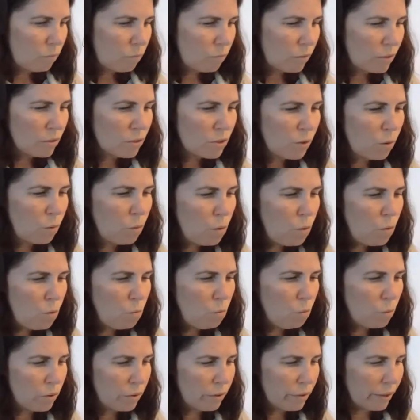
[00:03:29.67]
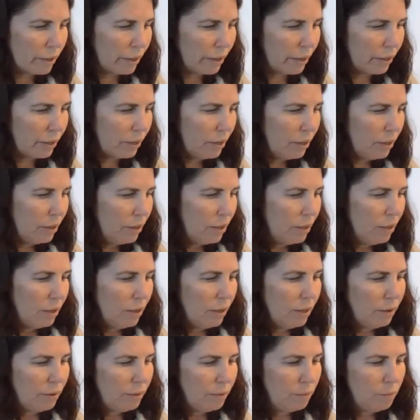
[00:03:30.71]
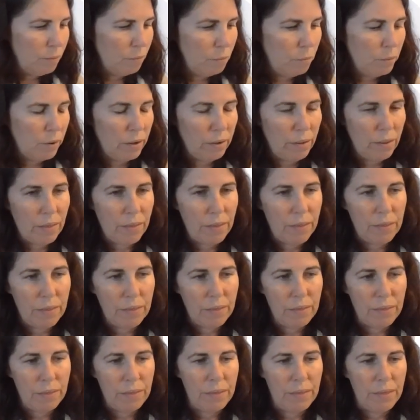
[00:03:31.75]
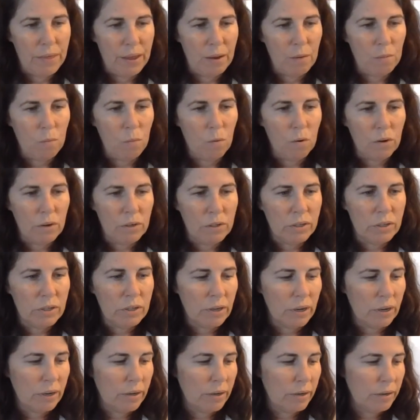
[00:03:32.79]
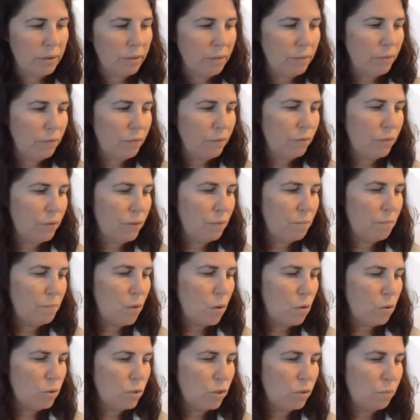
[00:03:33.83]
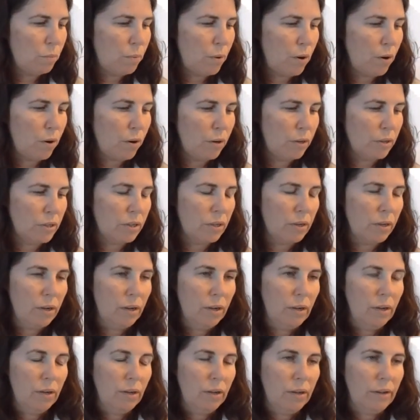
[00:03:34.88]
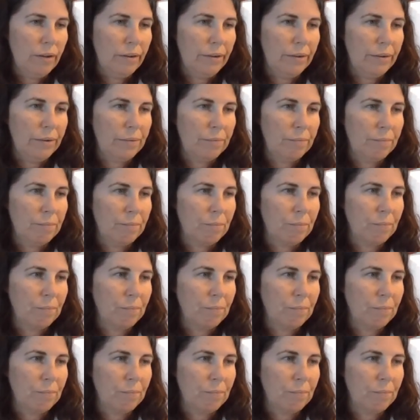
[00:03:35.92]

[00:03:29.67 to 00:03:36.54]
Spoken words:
so who were they? Well, they weren't, for the most part, um,